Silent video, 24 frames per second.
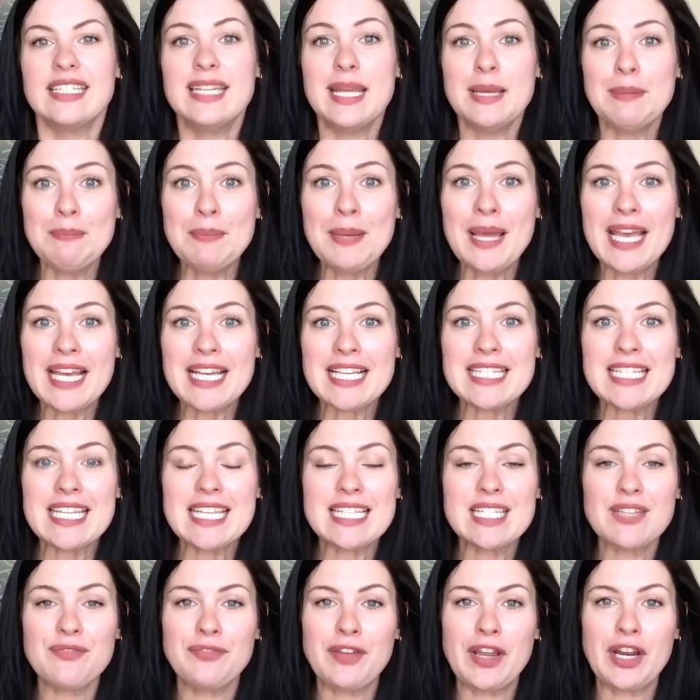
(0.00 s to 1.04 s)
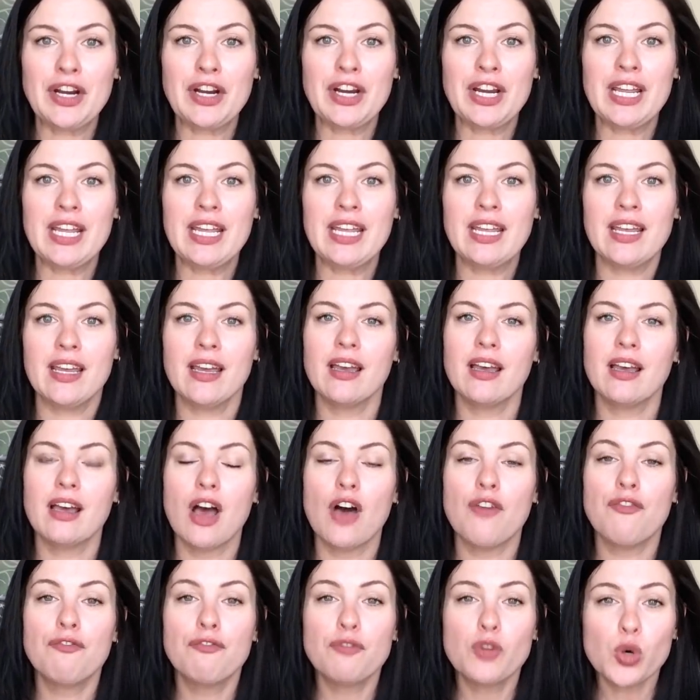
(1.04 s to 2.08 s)
Knit Picks is a very
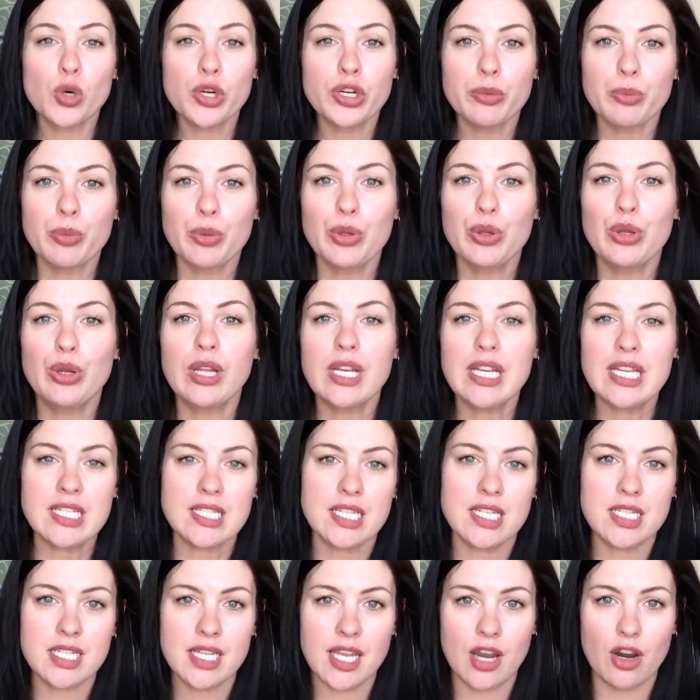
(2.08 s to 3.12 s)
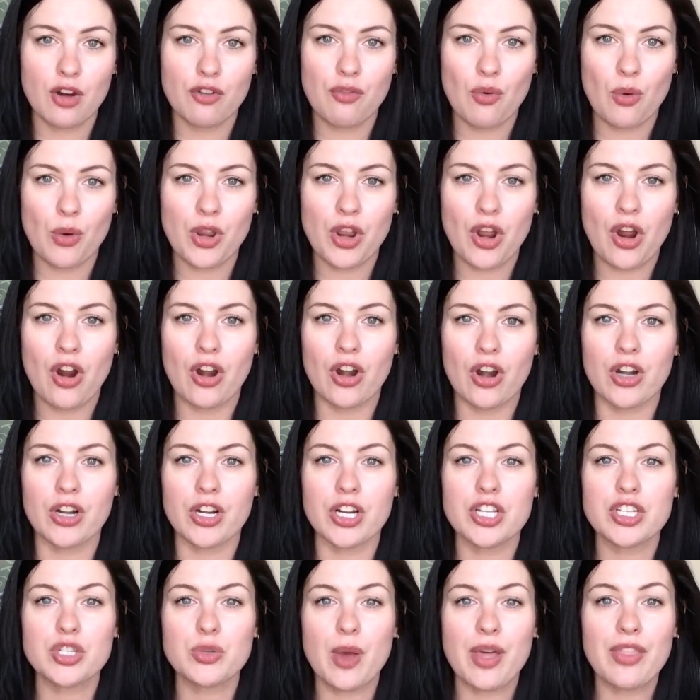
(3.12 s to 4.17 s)
affordable, easy to care for
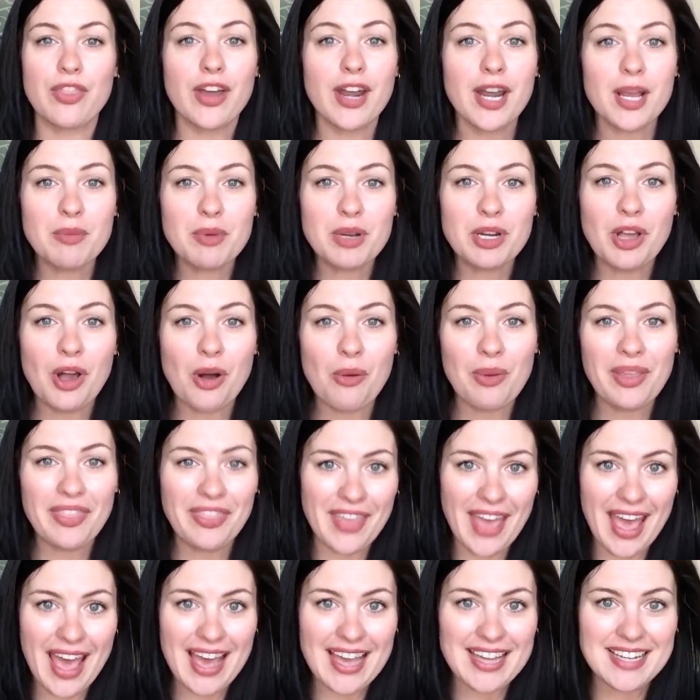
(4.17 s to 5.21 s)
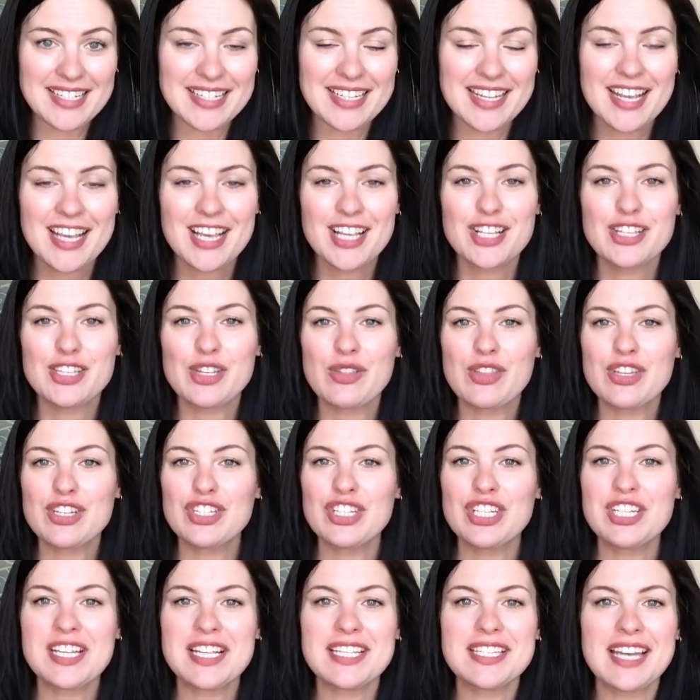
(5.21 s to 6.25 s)
yarn, so I thought I would go with that so that
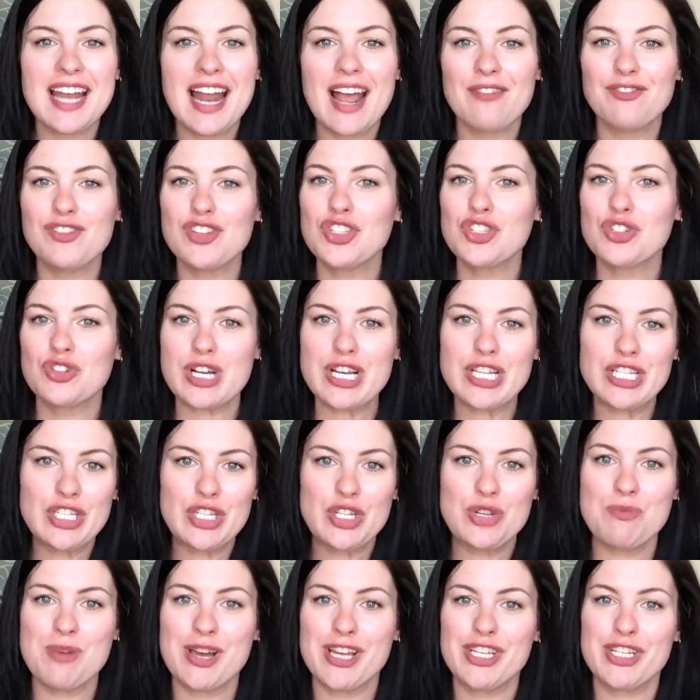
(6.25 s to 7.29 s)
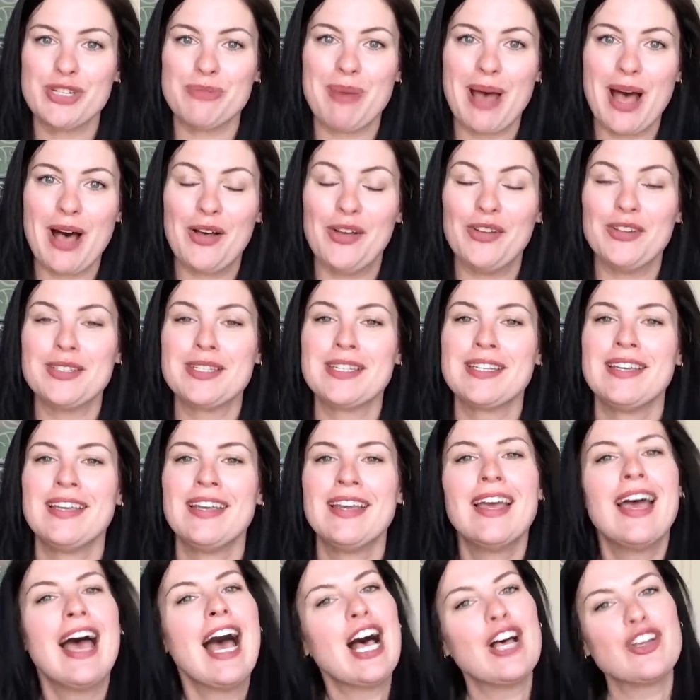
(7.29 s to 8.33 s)
she doesn't have to stress too much about
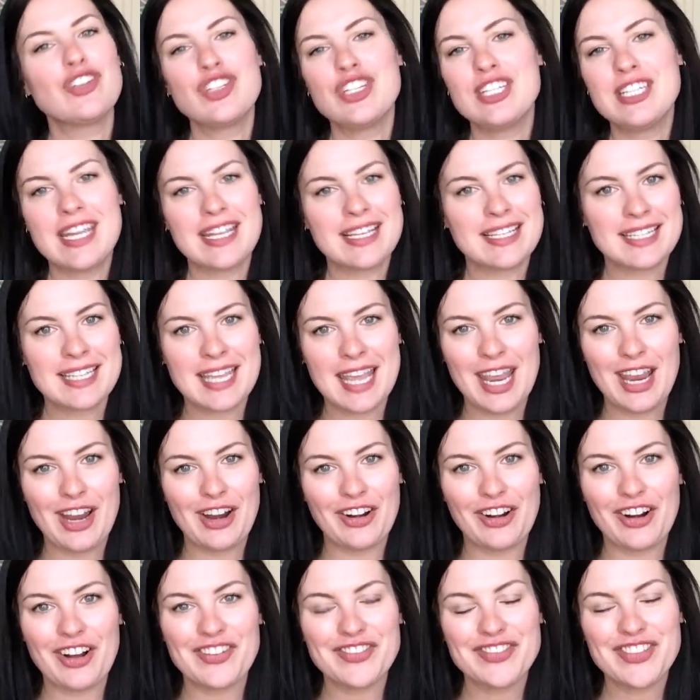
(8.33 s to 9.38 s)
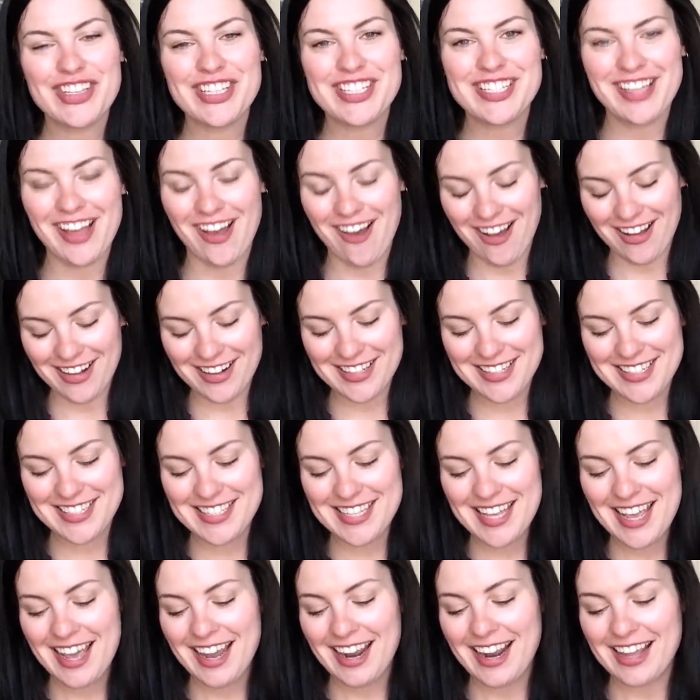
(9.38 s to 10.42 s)
how she takes care of the
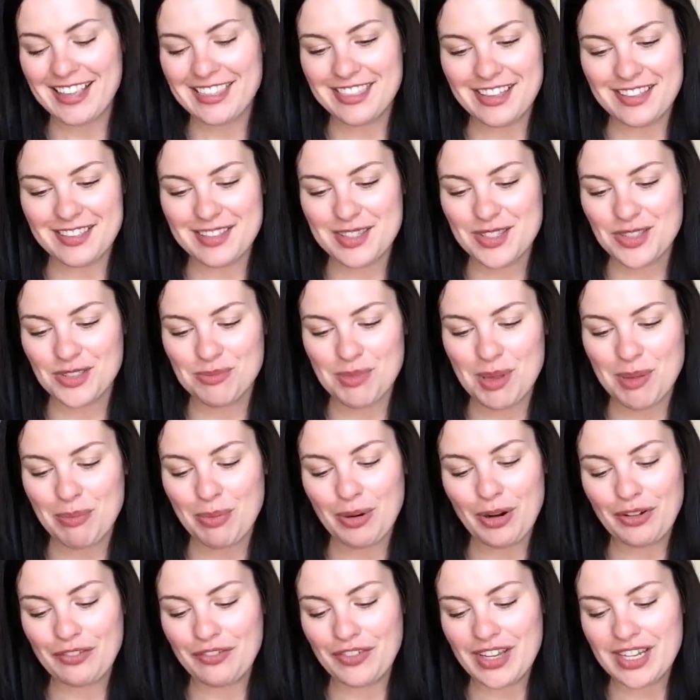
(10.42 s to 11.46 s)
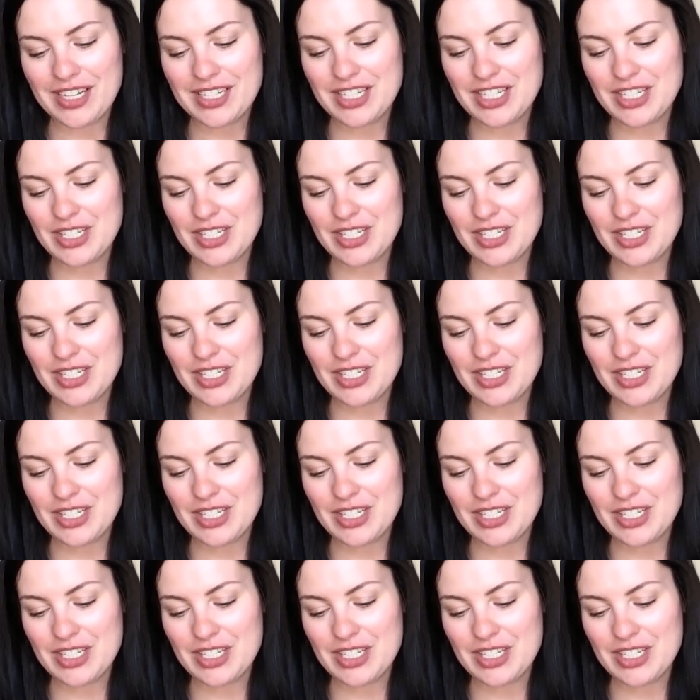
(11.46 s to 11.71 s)
socks. I thought this would be perfect.